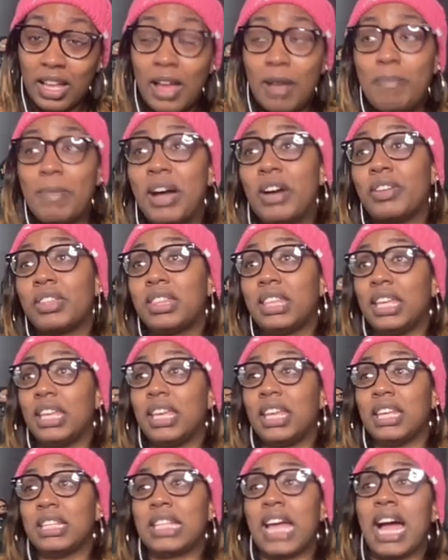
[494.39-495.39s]
My whole thing
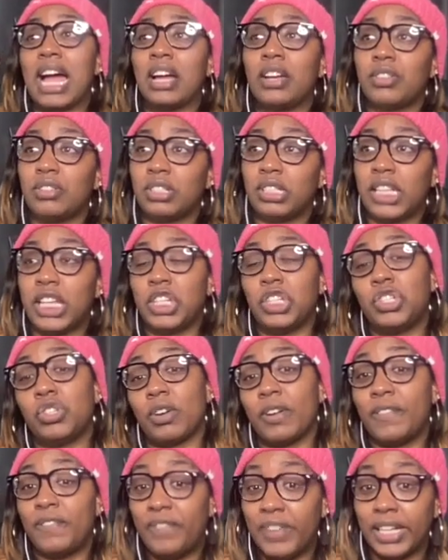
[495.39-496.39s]
is, I understand that you're
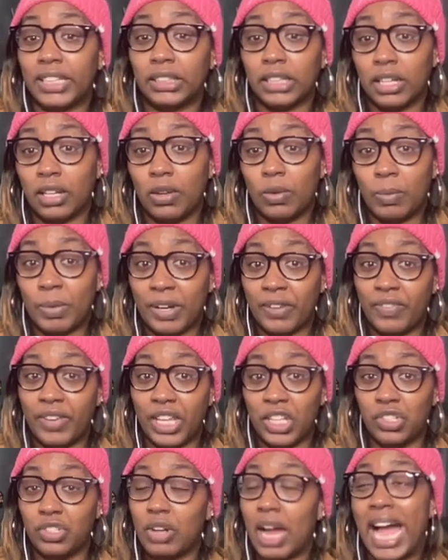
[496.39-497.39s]
a felon, Ralph
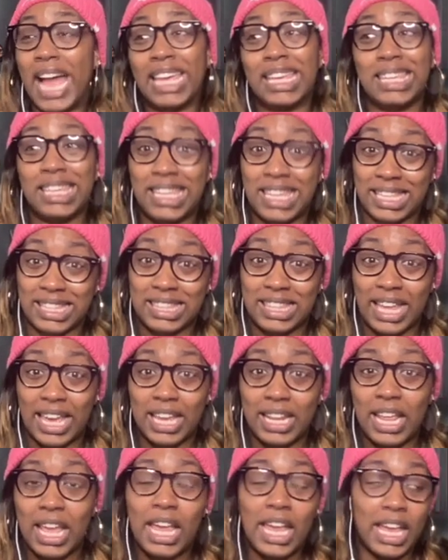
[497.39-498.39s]
Angel. I get that.